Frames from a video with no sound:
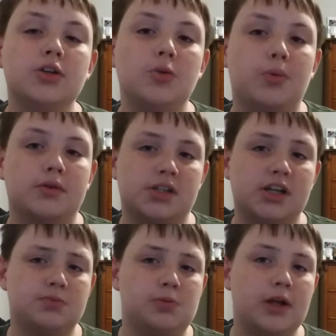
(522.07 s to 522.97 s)
to do
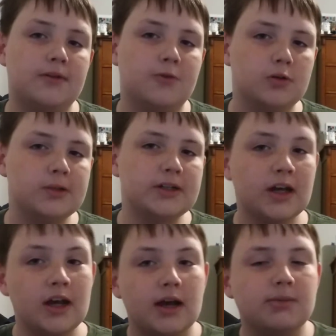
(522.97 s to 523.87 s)
precise
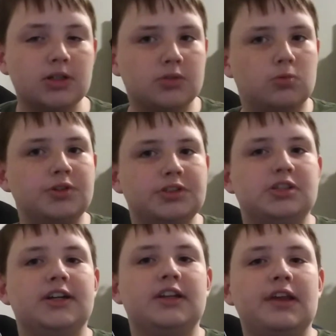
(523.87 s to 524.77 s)
platforming, I'm on a really
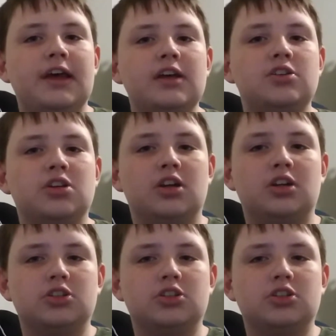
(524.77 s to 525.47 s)
tiny ledge,